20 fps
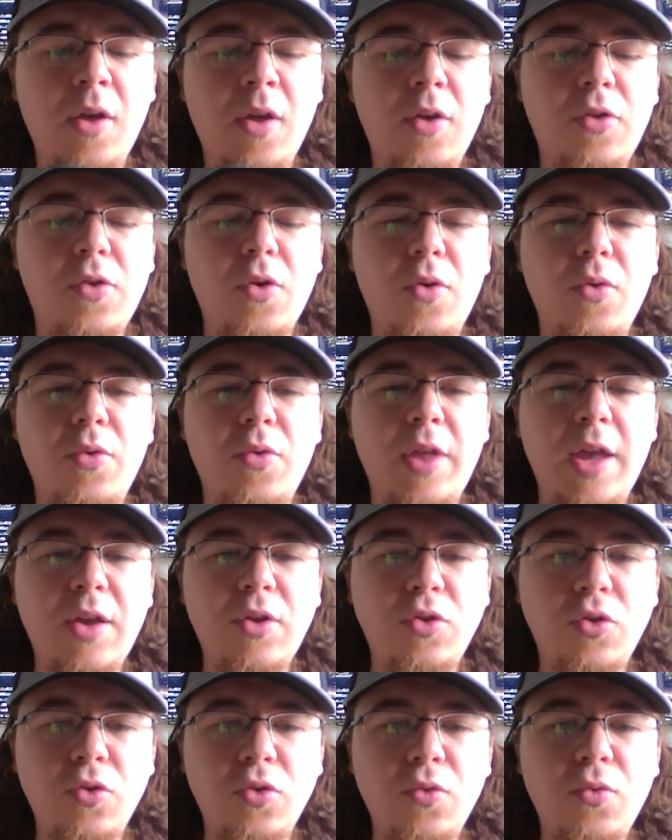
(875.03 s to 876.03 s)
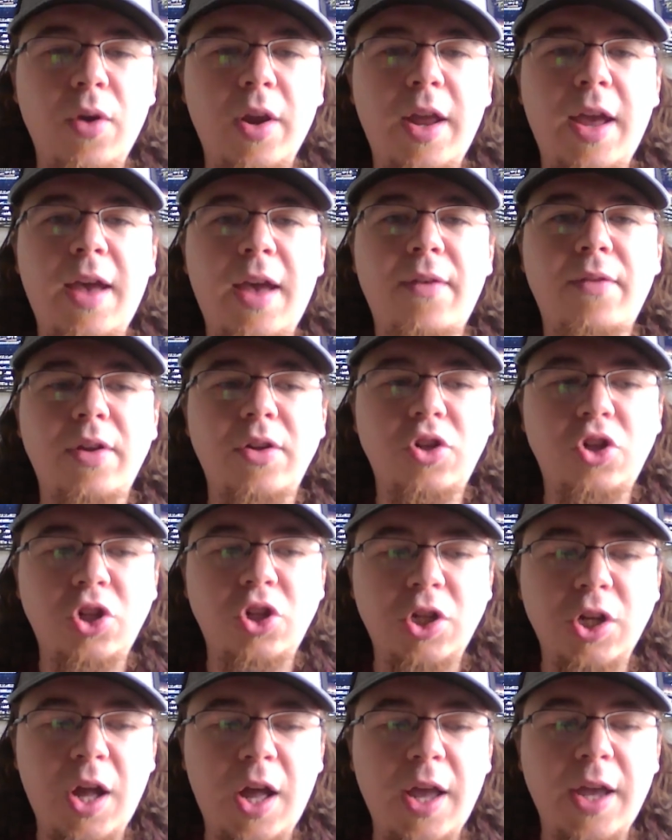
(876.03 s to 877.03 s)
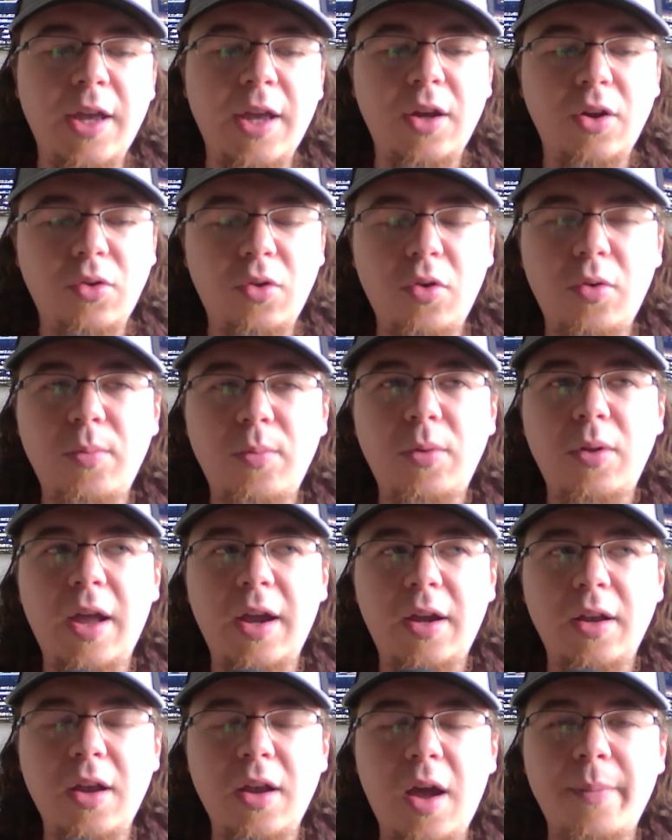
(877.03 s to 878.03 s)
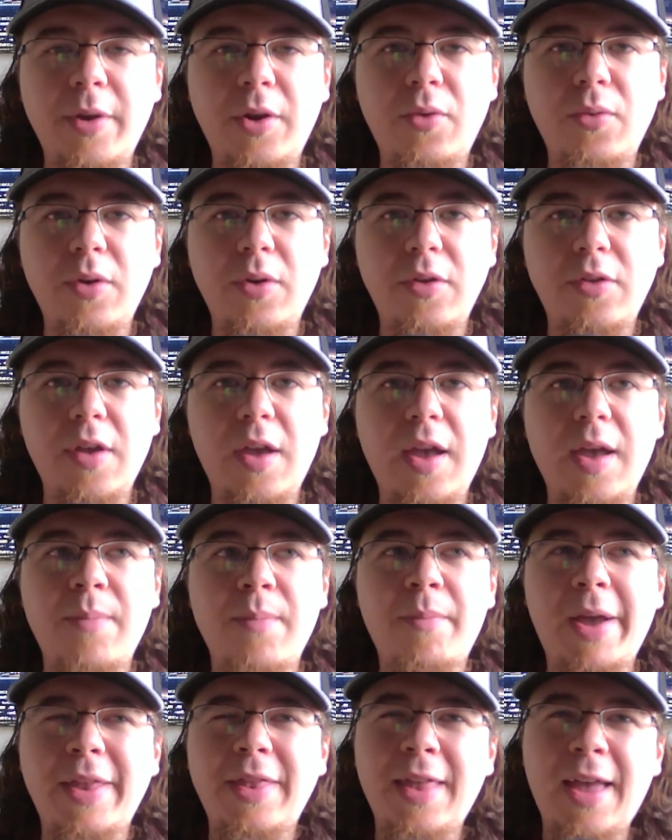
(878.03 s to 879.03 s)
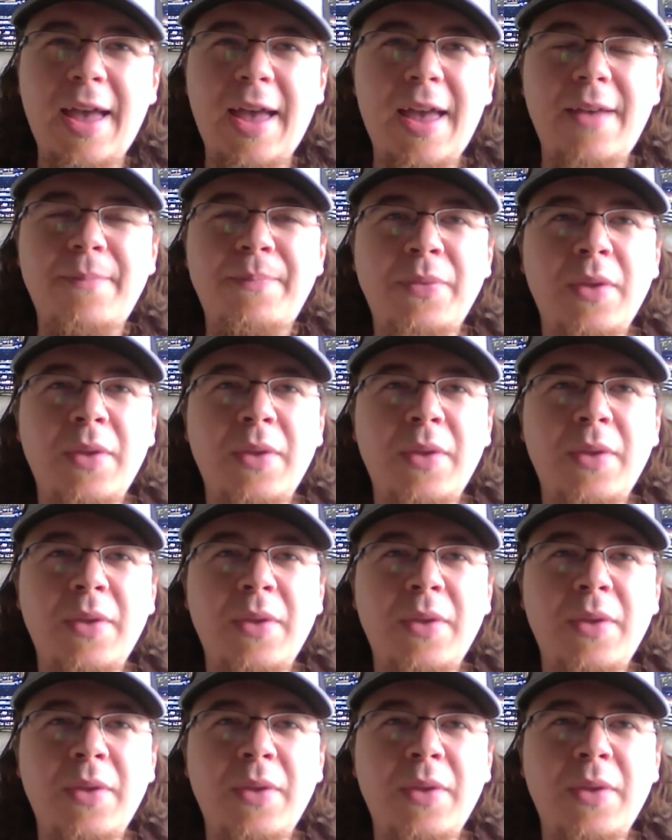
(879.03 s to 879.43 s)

So they do want to have a giant global economic reset, and by that,